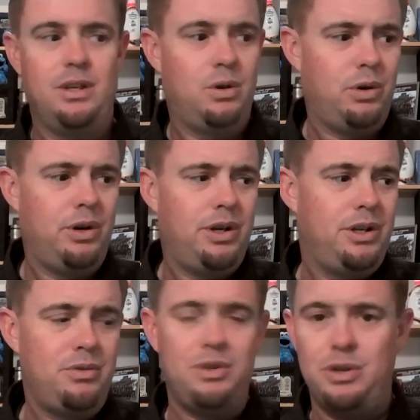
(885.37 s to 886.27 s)
Or are
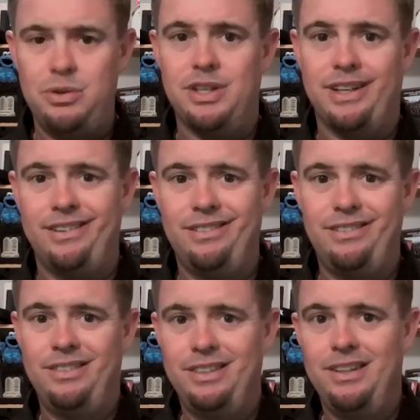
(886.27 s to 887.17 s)
you using
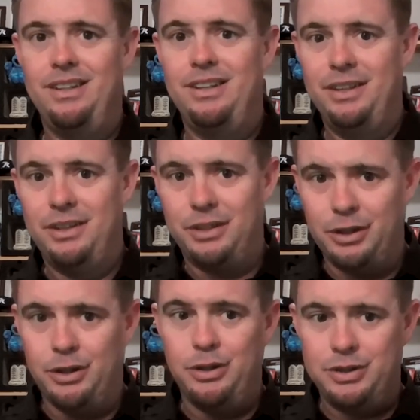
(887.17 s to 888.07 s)

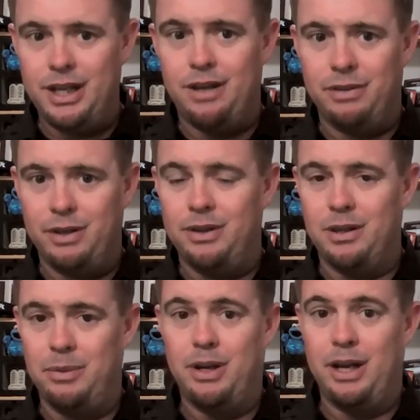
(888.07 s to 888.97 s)
your new cell phone to
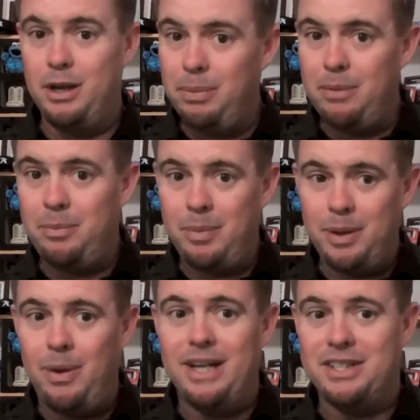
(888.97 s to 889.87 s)
communicate? You're
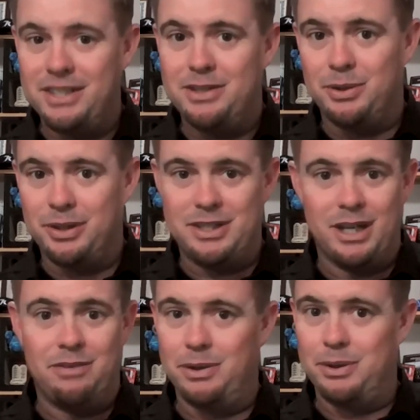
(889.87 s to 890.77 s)
probably watching this on a
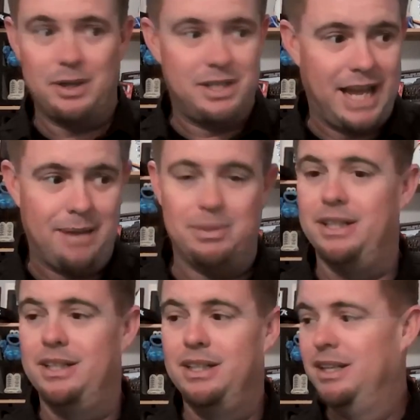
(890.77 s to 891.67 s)
cell phone or a
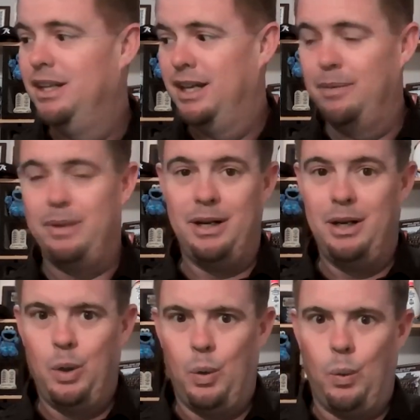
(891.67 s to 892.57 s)
tablet.
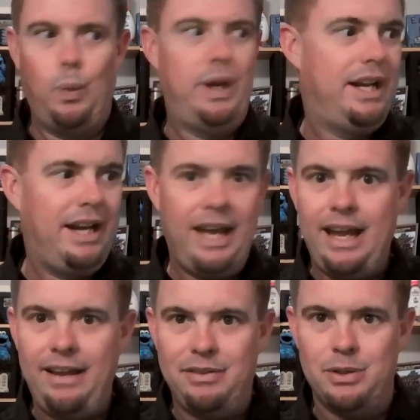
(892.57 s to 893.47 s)
We didn't
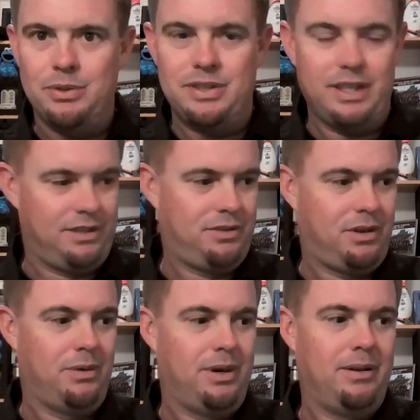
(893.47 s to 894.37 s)
have those things
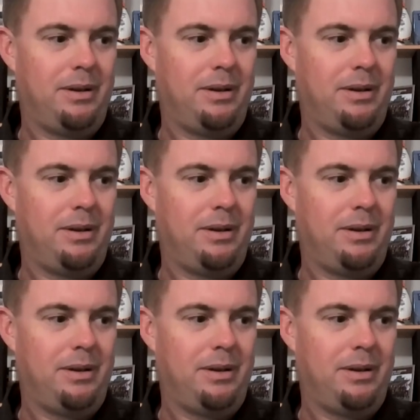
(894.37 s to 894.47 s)
growing up.